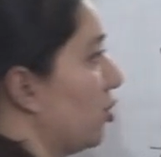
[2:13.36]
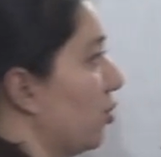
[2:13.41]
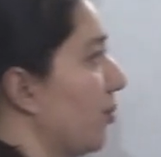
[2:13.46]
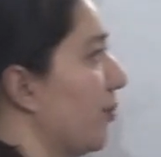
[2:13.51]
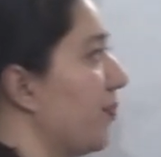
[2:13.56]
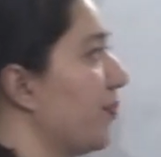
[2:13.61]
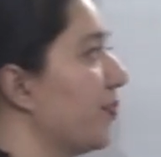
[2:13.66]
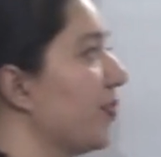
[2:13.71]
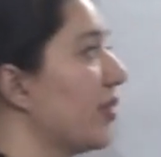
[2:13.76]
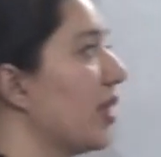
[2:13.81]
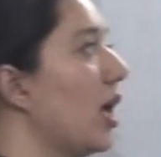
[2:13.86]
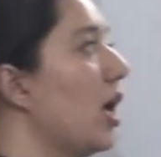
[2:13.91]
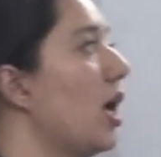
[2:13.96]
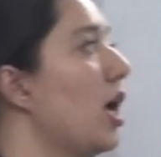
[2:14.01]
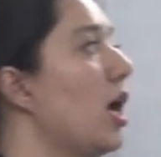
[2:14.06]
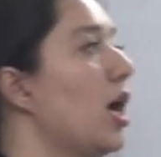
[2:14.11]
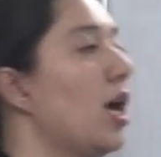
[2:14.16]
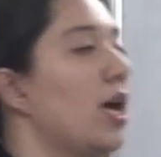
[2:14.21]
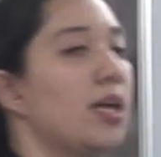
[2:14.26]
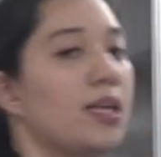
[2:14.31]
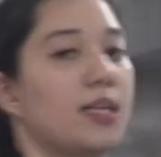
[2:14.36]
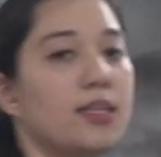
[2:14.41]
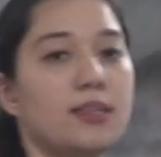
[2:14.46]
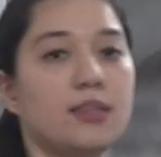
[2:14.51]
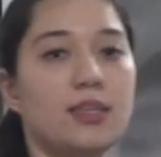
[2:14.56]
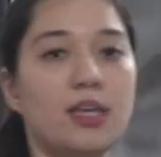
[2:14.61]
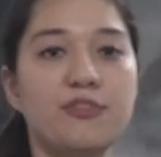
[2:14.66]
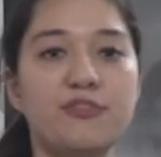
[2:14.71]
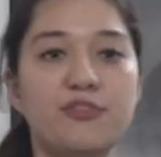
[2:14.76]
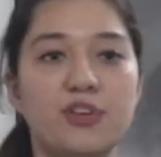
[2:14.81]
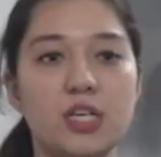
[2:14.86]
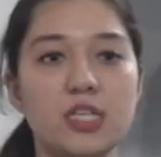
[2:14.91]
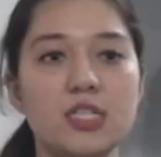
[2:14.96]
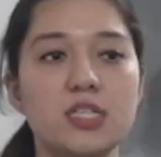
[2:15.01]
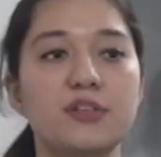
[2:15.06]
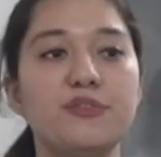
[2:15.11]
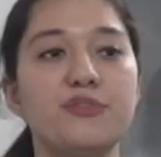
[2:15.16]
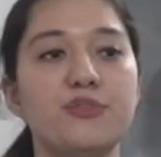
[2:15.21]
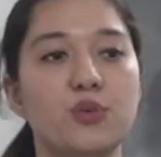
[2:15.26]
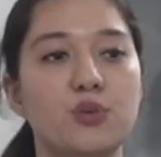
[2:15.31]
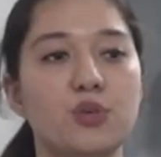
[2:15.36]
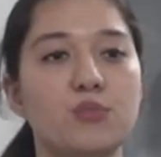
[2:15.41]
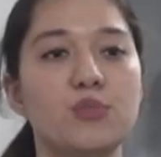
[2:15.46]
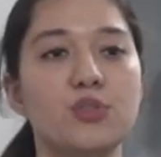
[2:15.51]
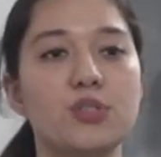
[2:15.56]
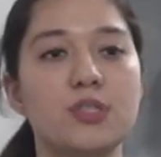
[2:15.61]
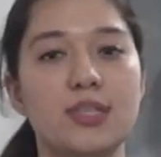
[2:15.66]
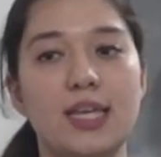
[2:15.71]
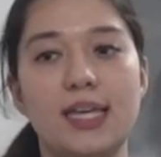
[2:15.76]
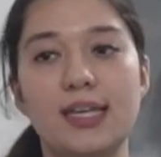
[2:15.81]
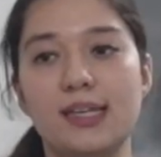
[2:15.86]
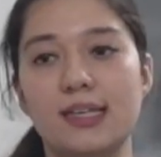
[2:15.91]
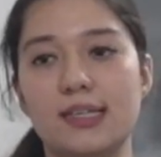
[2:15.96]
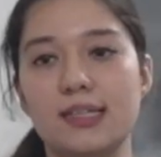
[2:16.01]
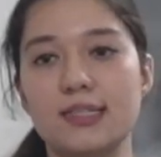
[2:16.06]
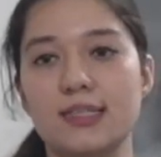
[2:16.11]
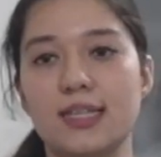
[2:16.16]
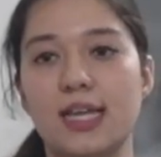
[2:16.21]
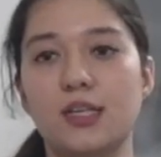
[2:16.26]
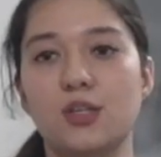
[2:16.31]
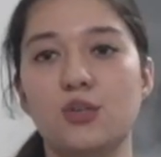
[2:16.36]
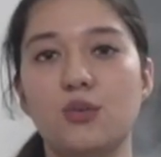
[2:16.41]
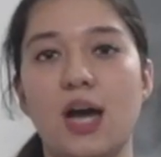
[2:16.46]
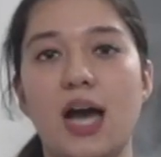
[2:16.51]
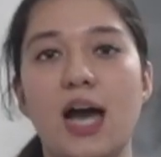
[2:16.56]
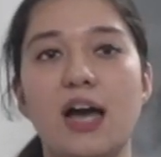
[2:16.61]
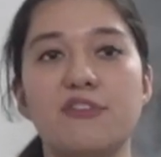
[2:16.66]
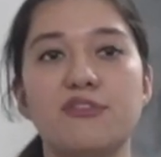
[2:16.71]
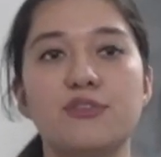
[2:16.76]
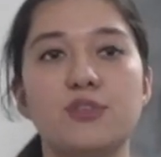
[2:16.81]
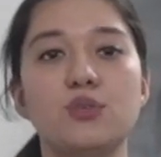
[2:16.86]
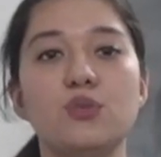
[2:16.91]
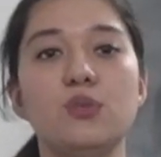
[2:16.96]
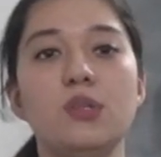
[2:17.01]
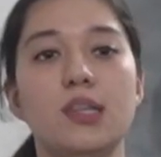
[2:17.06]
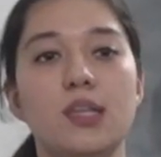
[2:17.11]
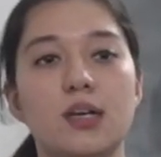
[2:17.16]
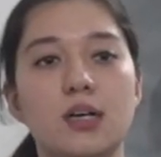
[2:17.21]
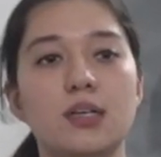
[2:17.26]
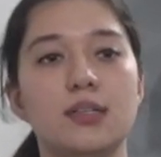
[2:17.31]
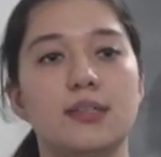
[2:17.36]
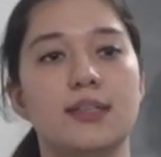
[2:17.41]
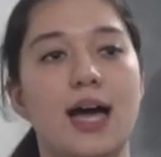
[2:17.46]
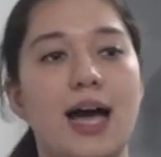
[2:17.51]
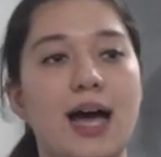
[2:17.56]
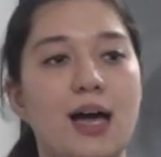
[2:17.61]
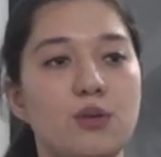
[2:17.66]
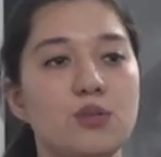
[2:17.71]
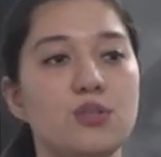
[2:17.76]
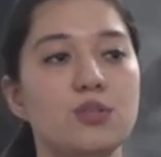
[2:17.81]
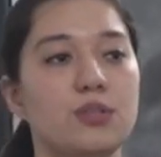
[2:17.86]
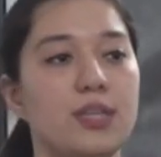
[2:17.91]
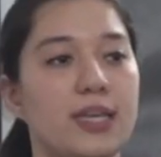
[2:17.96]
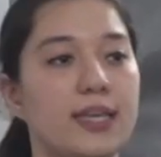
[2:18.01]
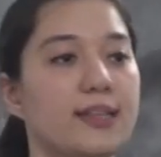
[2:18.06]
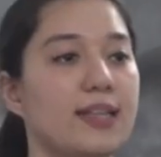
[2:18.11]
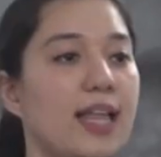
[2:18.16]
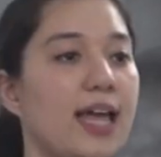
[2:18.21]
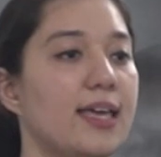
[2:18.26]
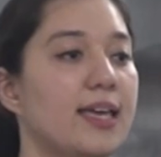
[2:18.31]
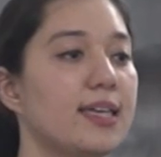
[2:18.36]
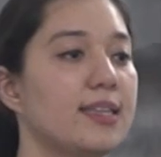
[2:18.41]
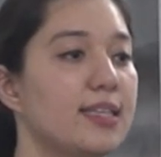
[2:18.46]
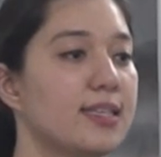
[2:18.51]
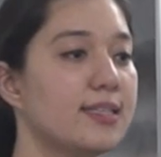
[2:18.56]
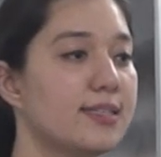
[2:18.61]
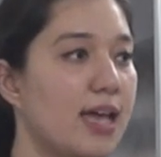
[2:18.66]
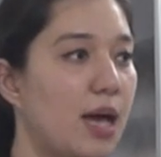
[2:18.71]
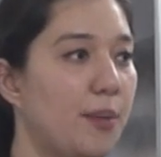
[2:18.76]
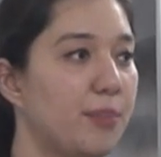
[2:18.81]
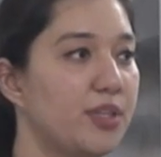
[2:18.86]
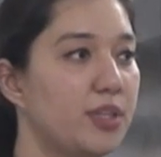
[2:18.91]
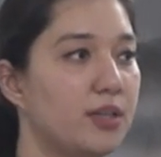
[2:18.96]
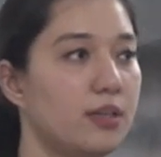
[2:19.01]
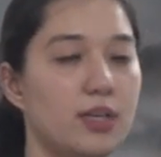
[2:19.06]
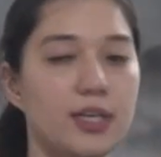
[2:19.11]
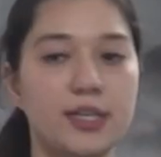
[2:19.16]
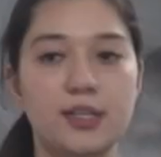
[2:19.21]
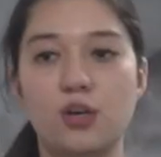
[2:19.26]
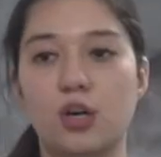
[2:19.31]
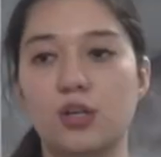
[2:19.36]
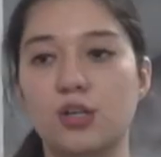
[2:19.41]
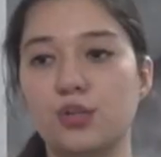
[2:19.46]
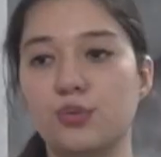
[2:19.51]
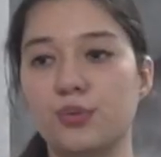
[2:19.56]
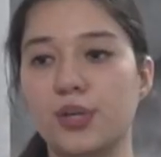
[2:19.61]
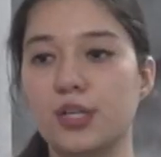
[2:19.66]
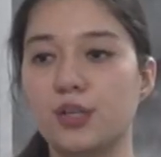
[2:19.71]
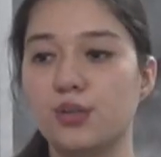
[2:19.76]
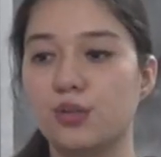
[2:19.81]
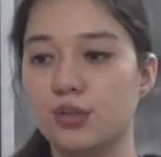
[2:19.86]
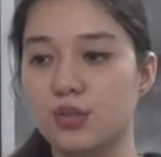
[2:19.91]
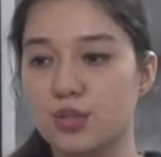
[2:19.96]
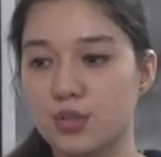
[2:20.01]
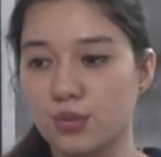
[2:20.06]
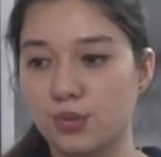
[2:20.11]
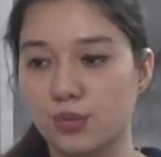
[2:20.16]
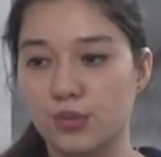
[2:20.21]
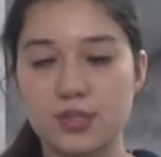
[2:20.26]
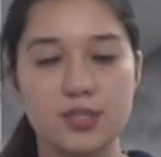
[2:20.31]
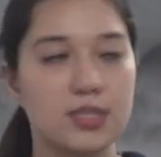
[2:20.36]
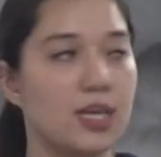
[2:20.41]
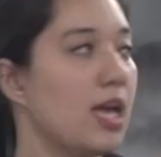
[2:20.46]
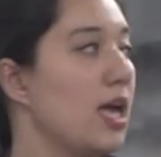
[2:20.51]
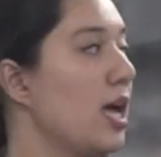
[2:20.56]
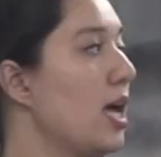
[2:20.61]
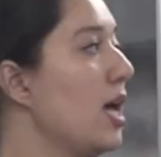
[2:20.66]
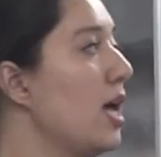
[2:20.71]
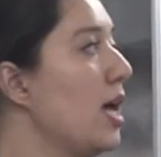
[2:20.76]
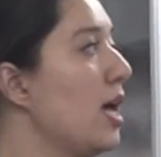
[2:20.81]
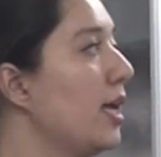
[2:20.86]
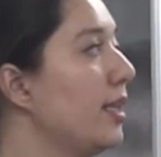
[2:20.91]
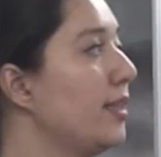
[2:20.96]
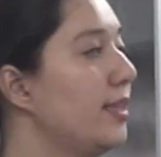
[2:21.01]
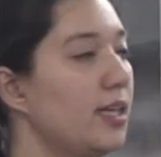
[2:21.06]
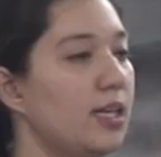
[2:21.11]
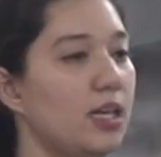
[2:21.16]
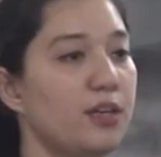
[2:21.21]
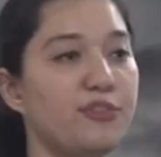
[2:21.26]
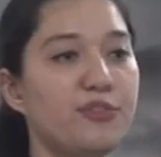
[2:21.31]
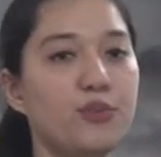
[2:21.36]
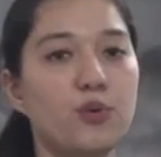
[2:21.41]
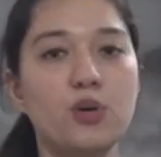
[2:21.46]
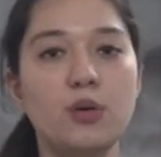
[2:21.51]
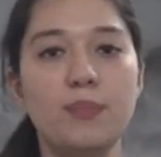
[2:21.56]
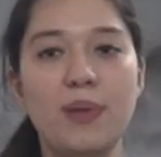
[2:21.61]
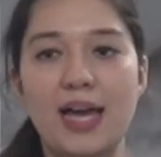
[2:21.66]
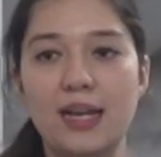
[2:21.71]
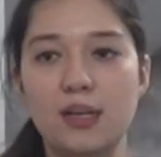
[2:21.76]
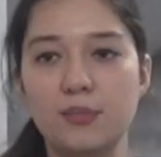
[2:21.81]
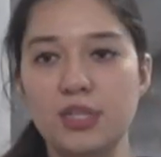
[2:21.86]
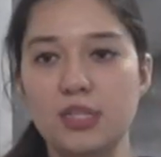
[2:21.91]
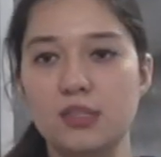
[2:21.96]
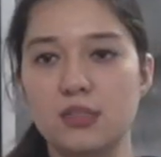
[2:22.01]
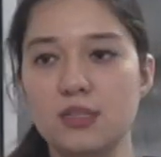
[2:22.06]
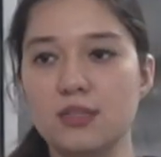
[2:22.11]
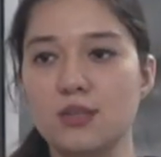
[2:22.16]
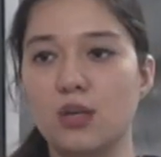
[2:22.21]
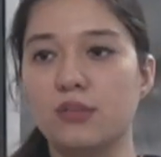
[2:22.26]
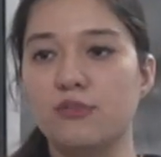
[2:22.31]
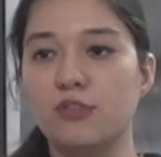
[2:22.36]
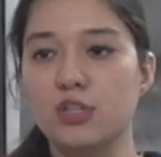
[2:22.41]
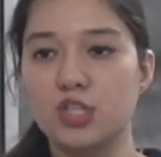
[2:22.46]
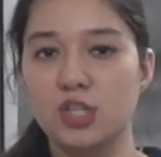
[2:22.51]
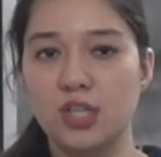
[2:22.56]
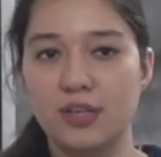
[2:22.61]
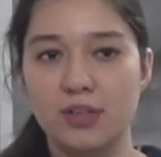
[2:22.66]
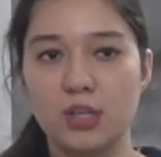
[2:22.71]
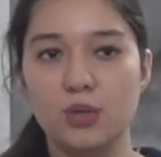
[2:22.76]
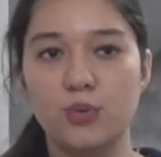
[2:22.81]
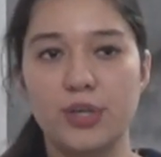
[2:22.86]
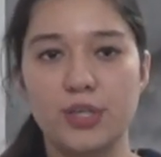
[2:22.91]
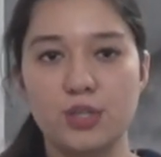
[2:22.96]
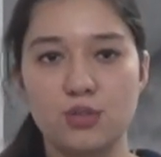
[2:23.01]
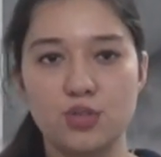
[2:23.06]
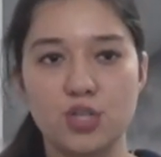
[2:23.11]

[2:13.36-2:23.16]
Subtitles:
you. The first and foremost thing is that you have to learn how to think like an examiner in order to get good scores. There are 4 parameters on which they will going to